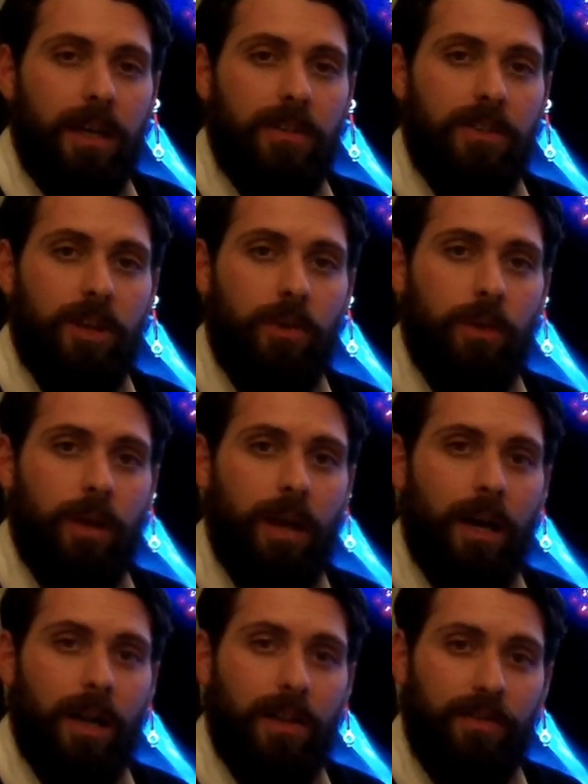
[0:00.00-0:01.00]
So
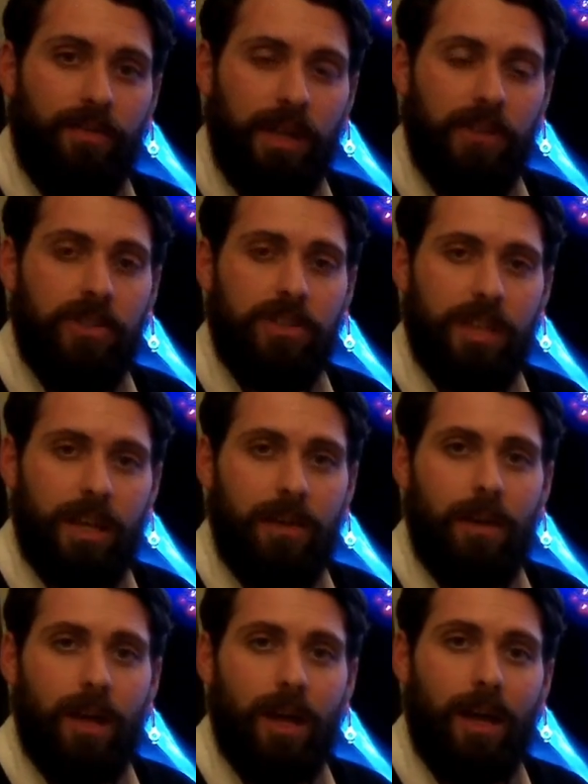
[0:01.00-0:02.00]
the features
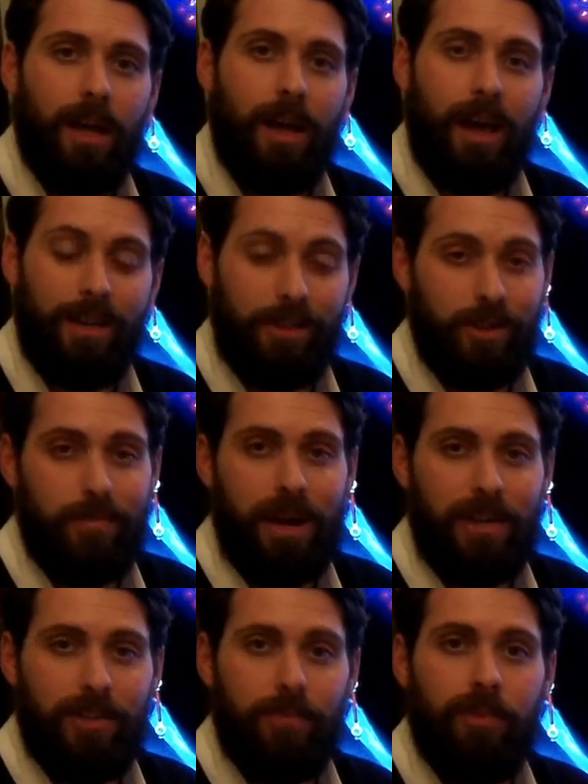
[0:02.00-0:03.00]
then, as you'd
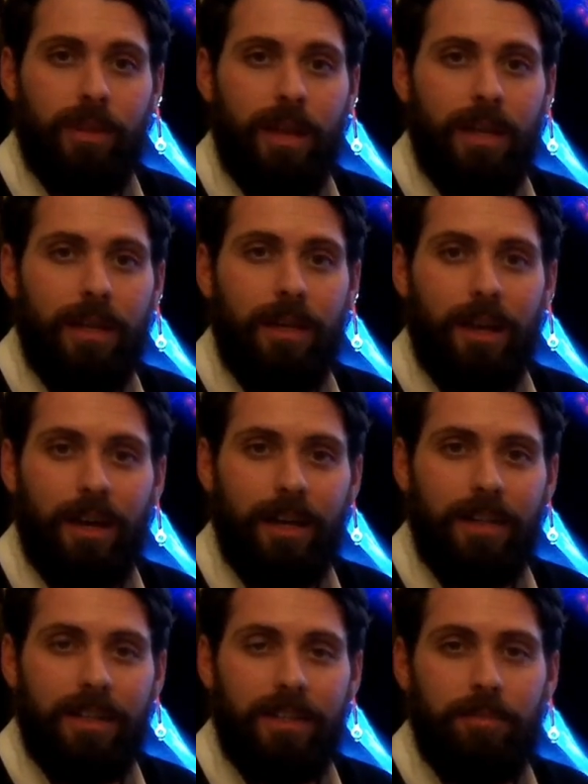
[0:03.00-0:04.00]
imagine with any
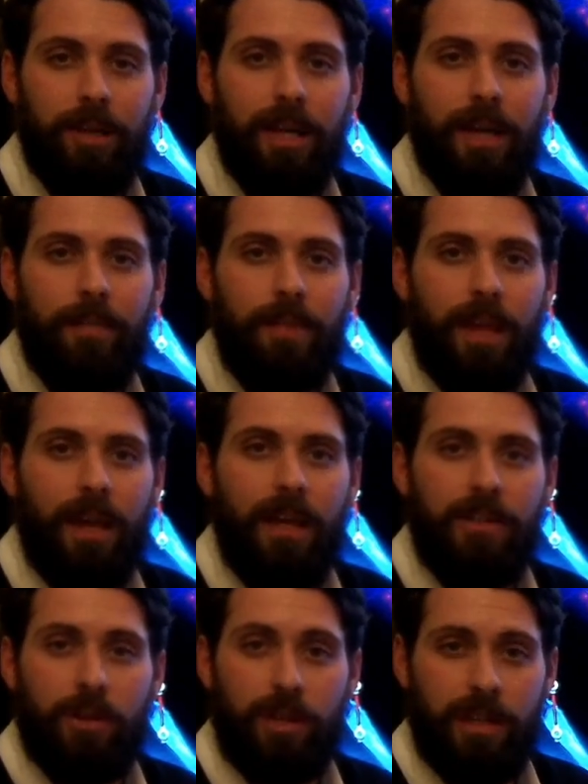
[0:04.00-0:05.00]
disc player,
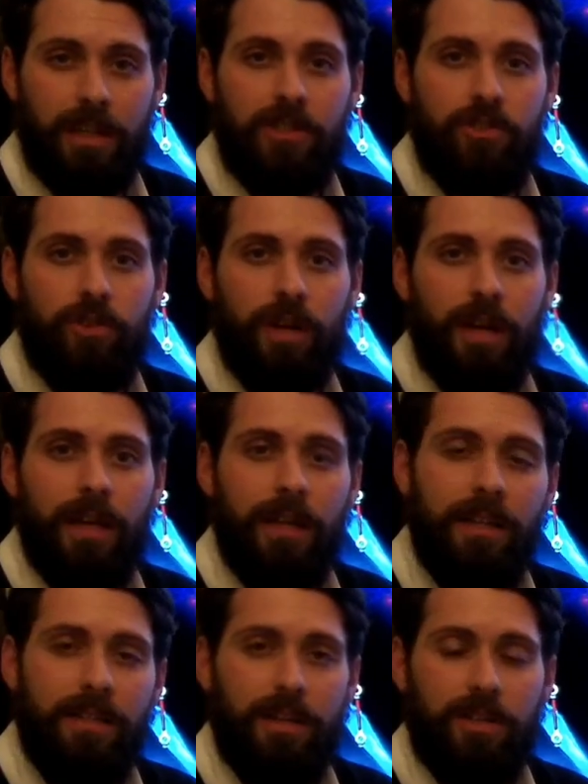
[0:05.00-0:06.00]
it's got a disc tray, and
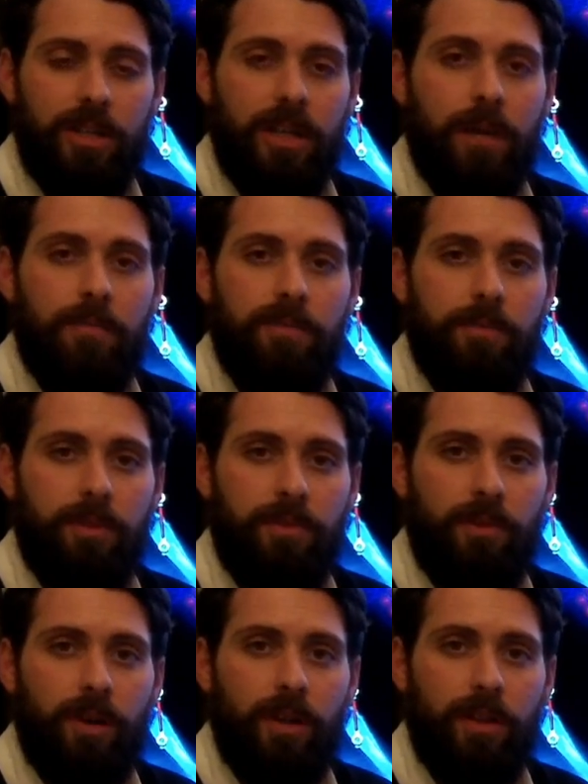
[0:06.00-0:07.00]
this actually comes from the
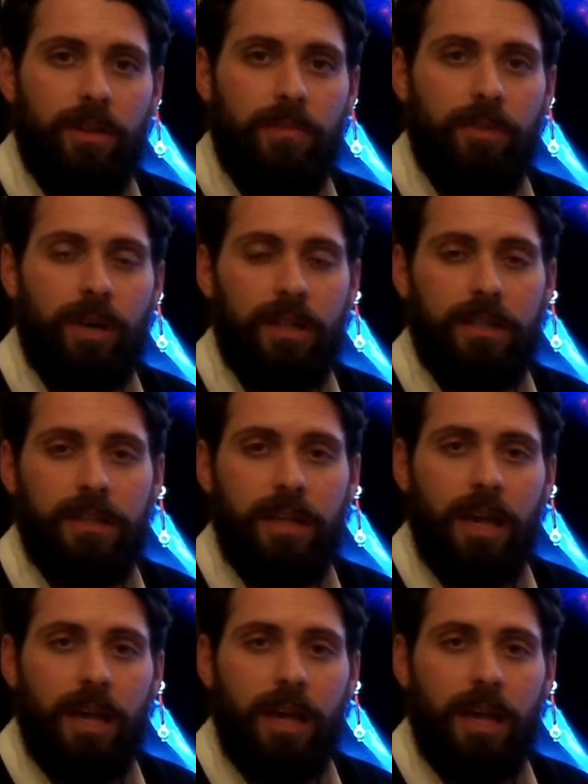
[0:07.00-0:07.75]
front of the device.